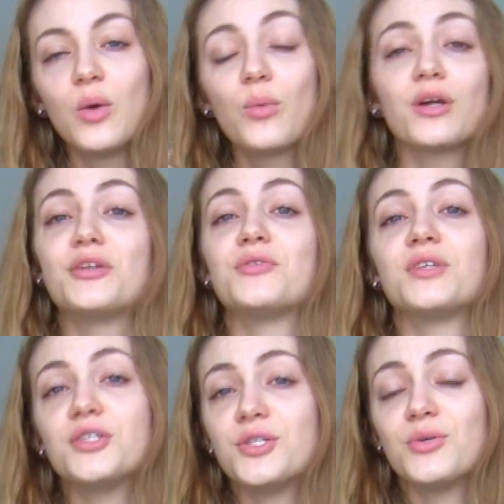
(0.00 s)
where you
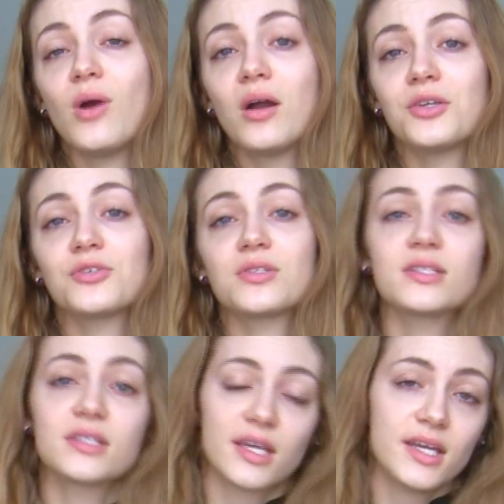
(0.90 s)
need to on your
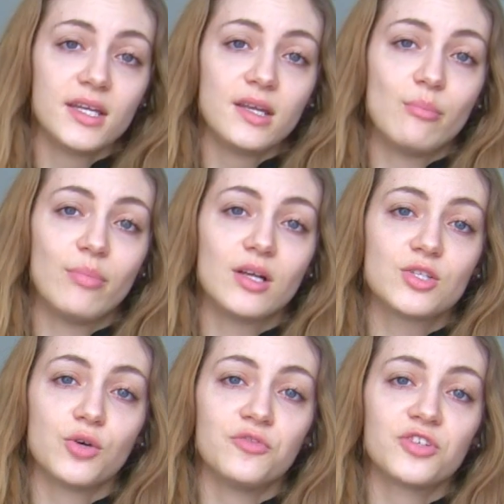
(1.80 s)
skin,
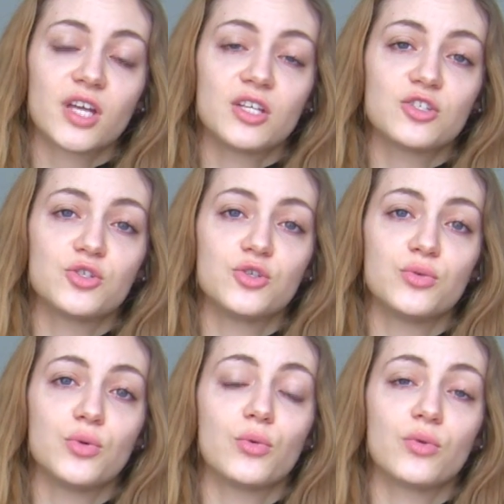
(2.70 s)
but don't forget
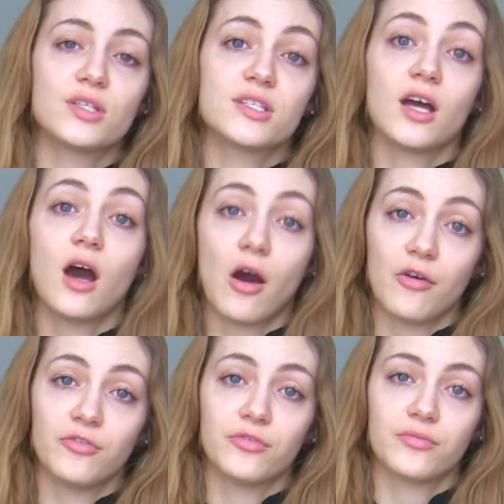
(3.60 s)
to rinse it
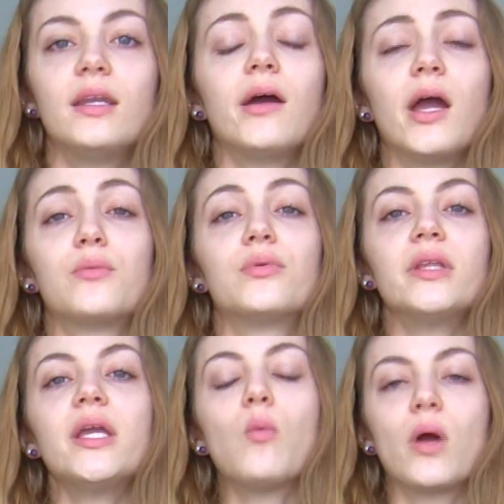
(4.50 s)
off. Now, I
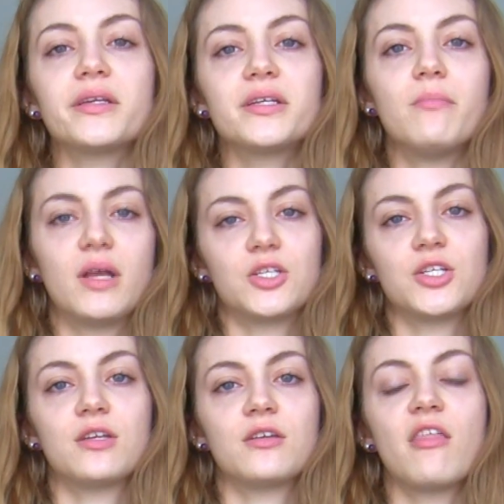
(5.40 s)
really want to
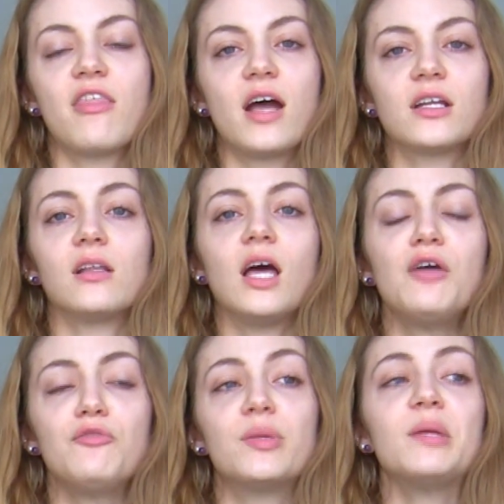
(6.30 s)
mention that a
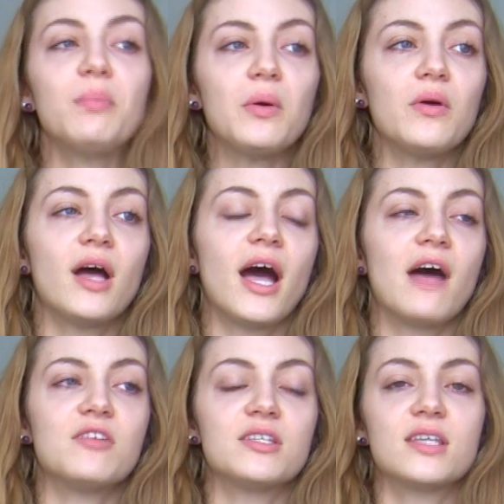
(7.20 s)
lot of people
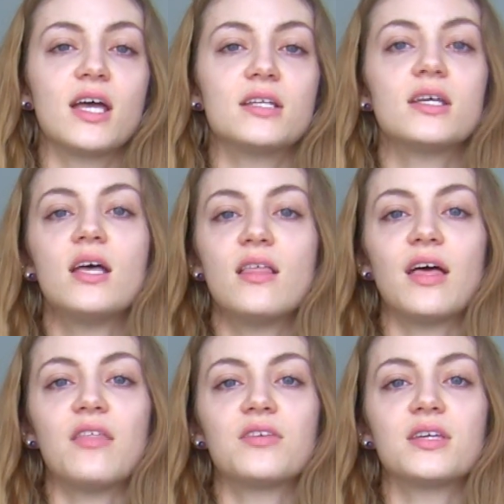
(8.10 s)
have said
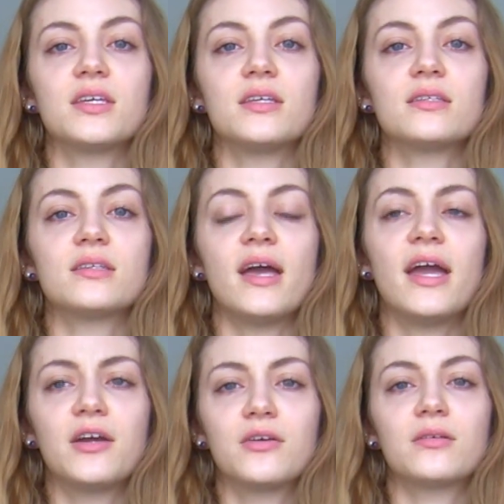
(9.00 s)
that these
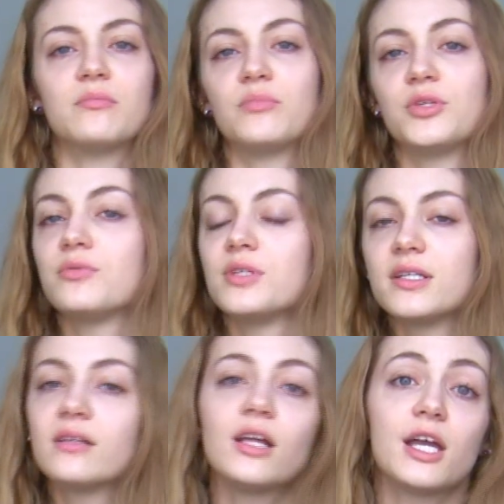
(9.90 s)
hair and
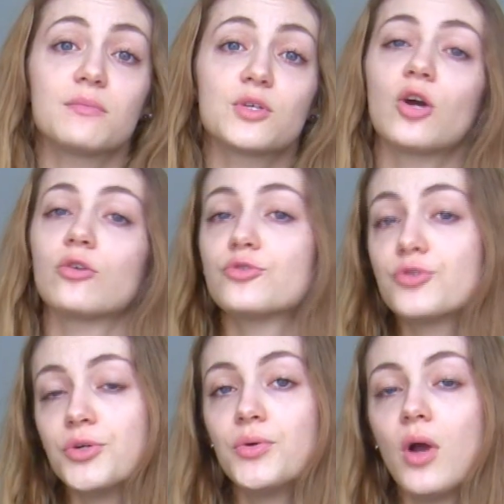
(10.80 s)
beauty claims are
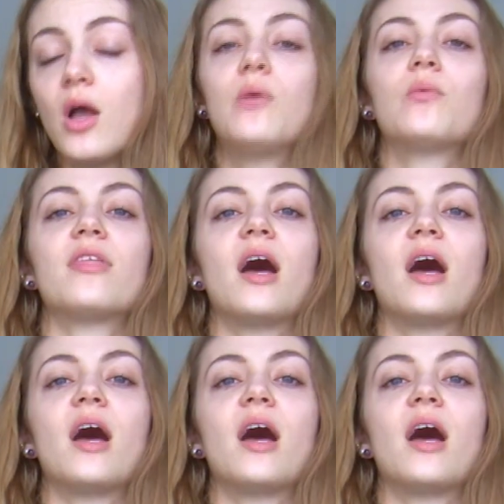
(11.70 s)
true with